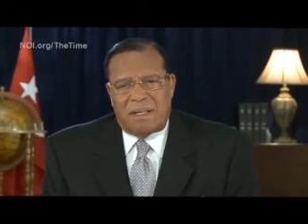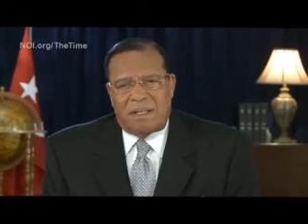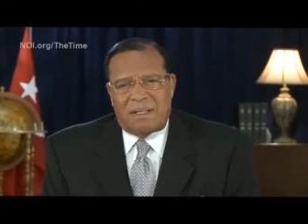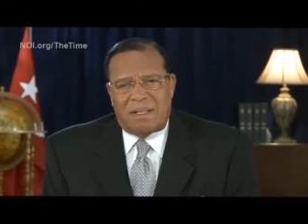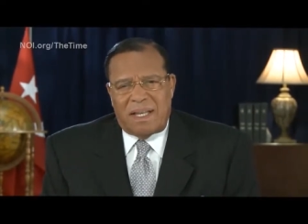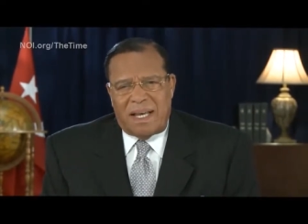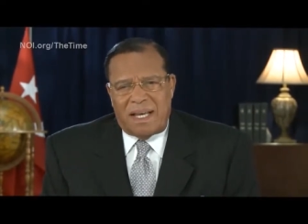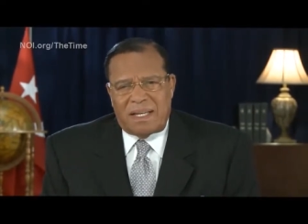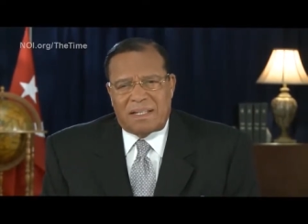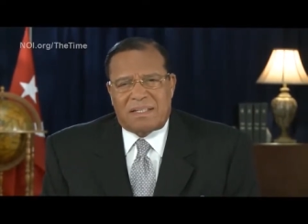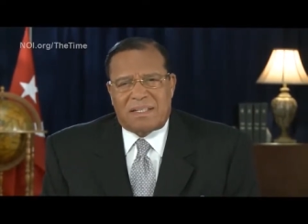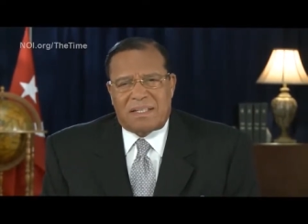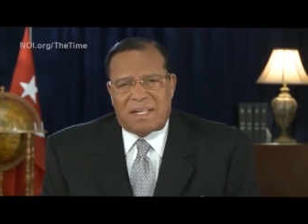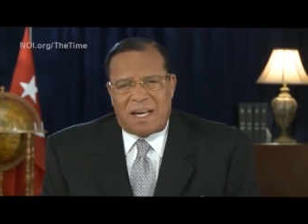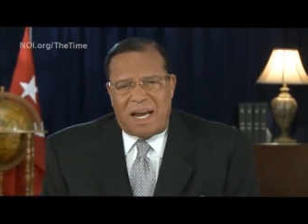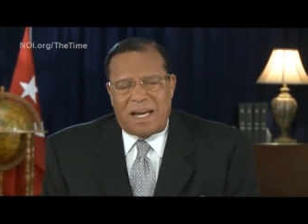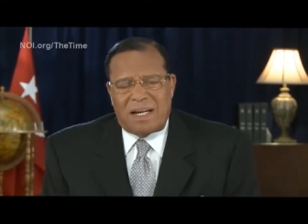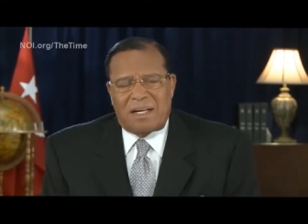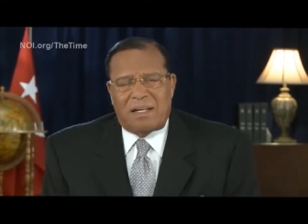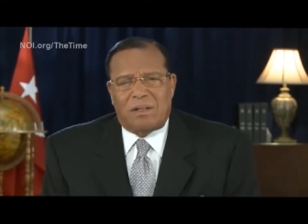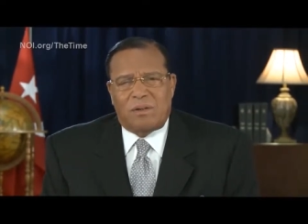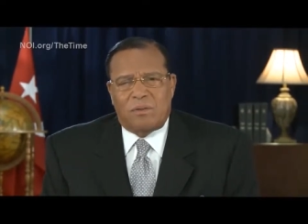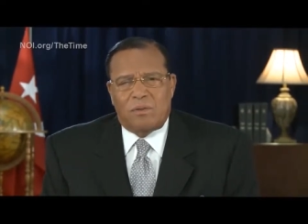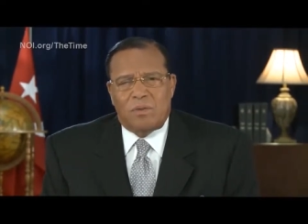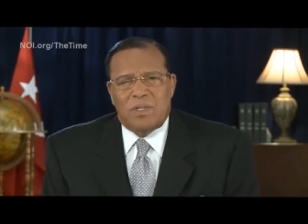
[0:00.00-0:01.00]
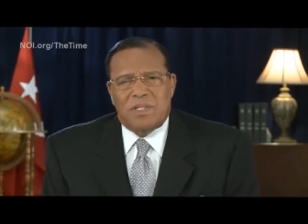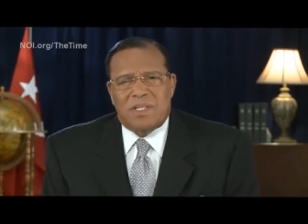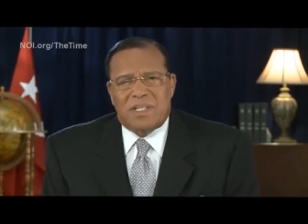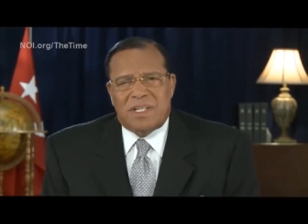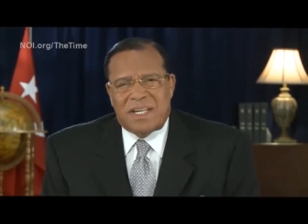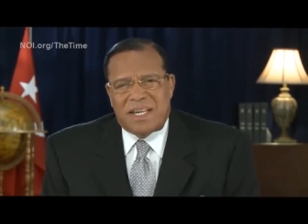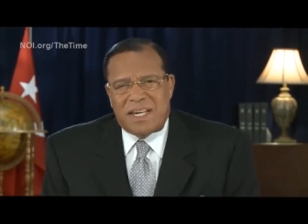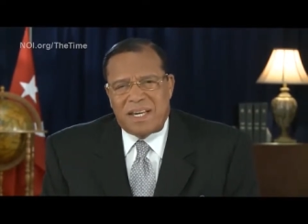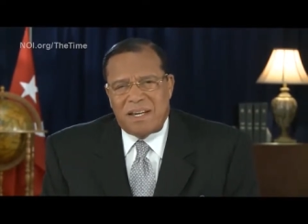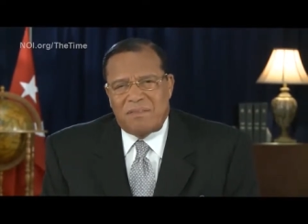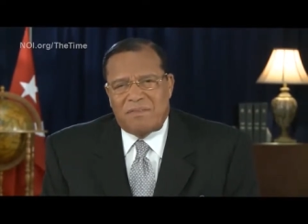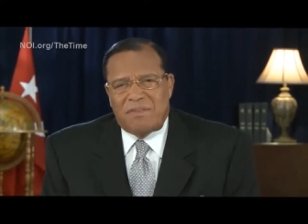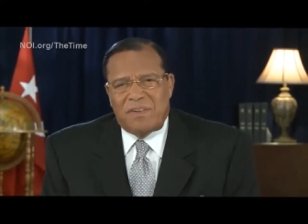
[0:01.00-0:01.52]
And that title was
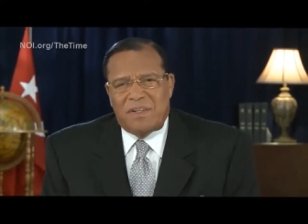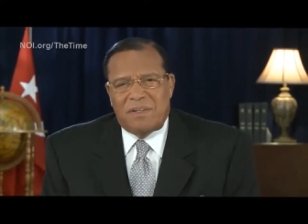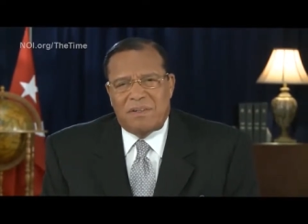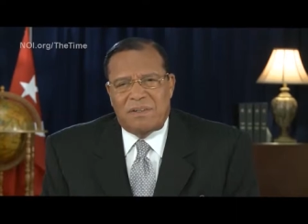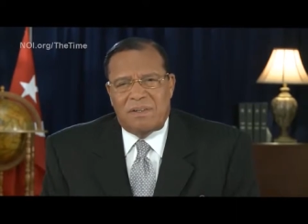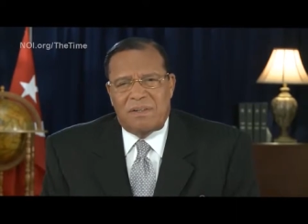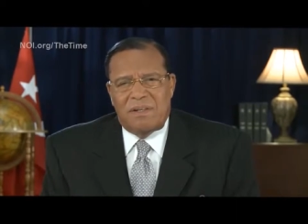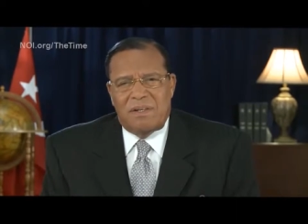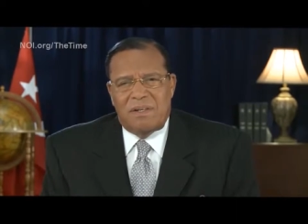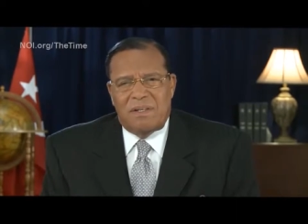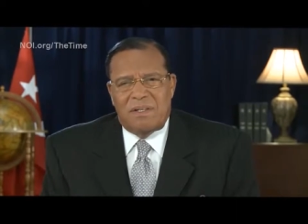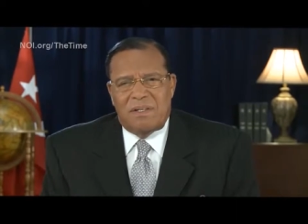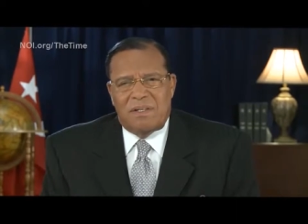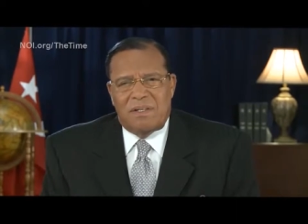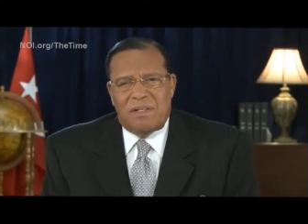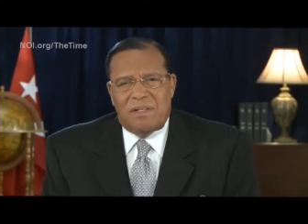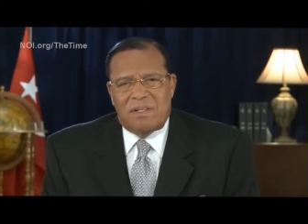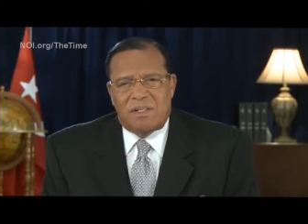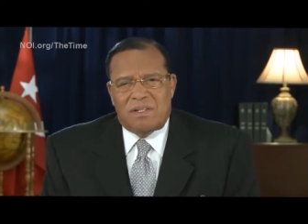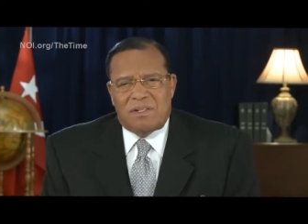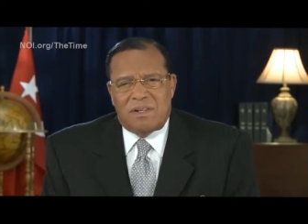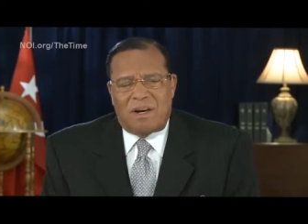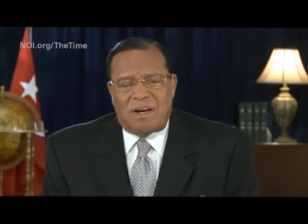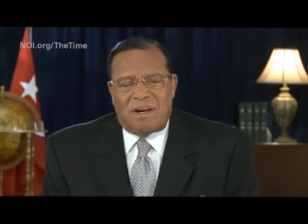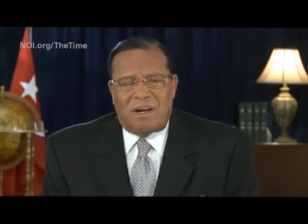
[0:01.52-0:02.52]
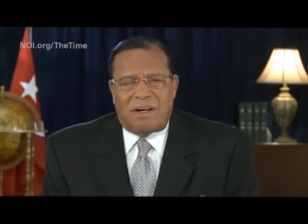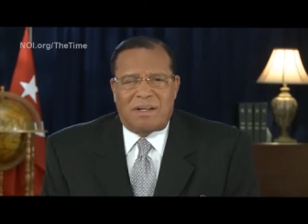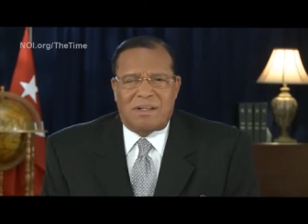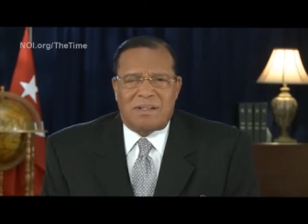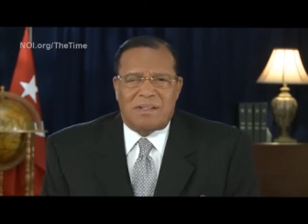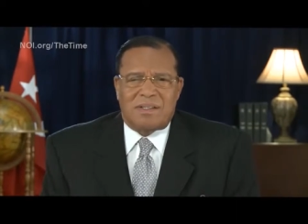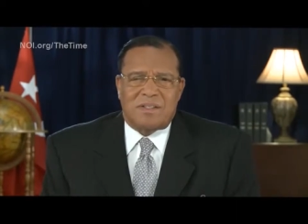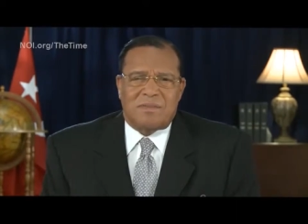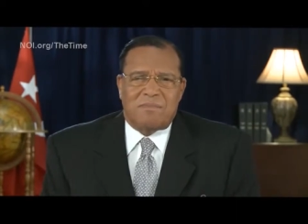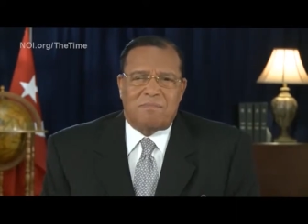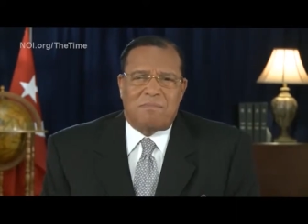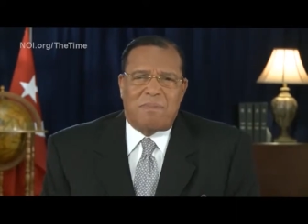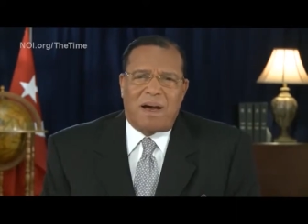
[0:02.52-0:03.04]
given to
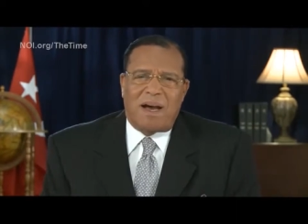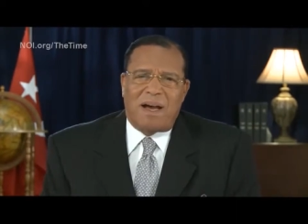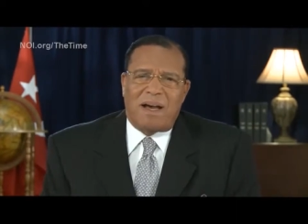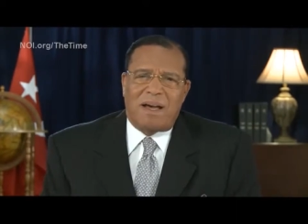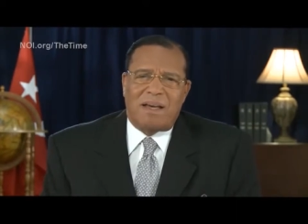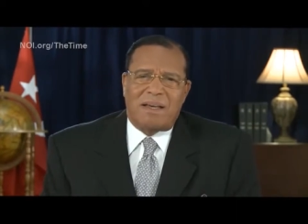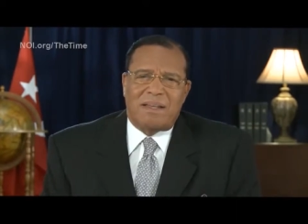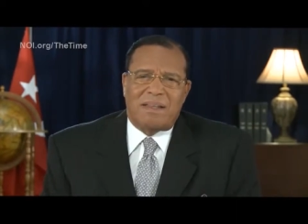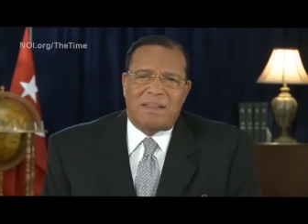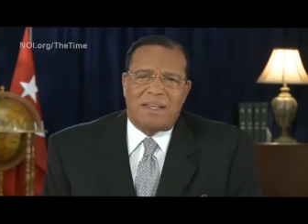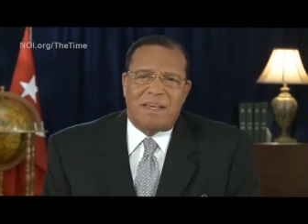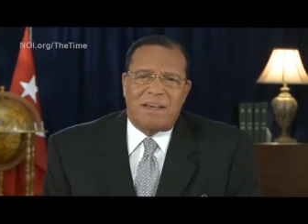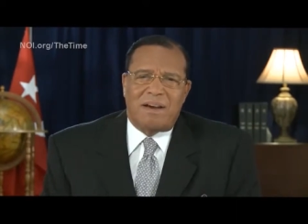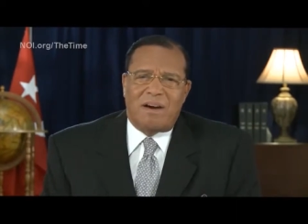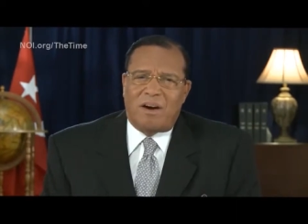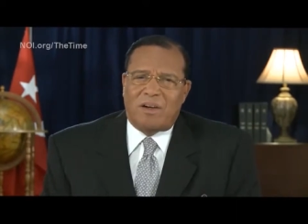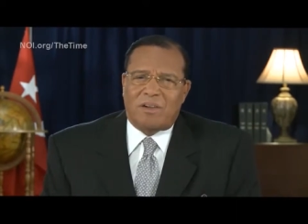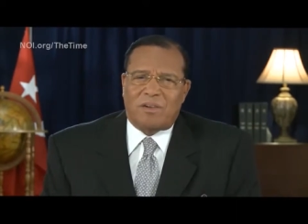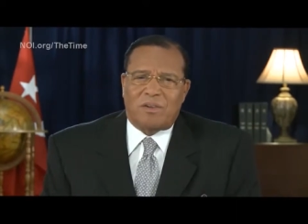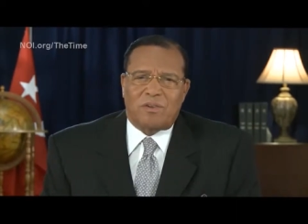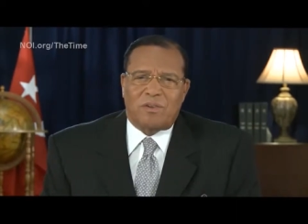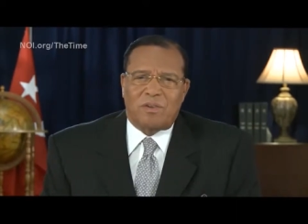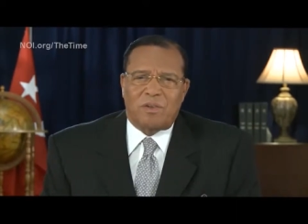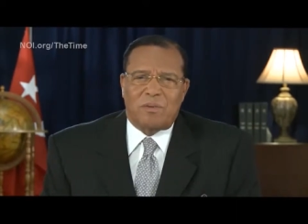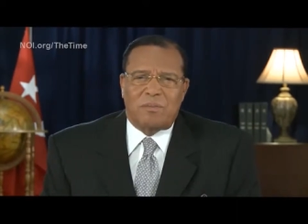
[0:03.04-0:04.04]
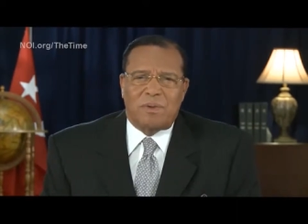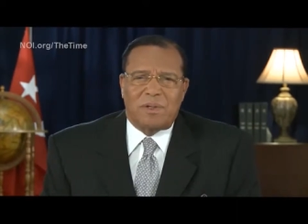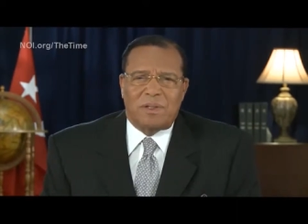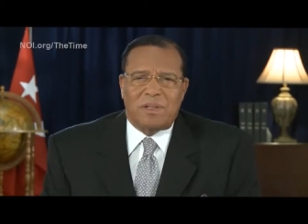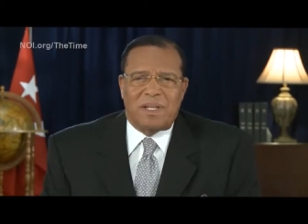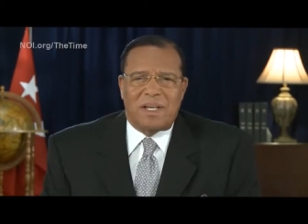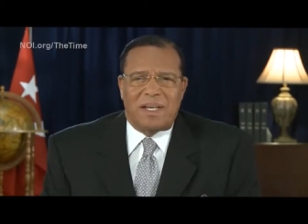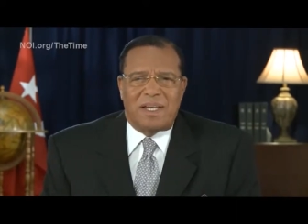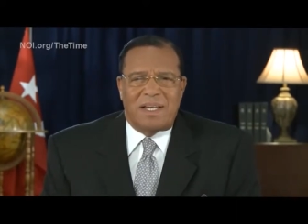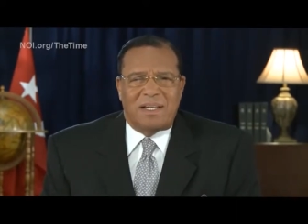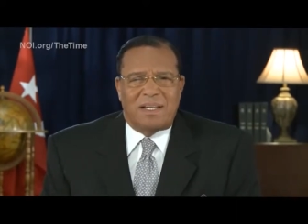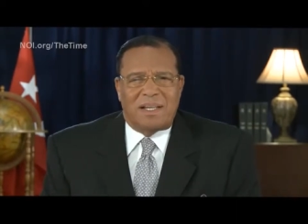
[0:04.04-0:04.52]
us by the Honorable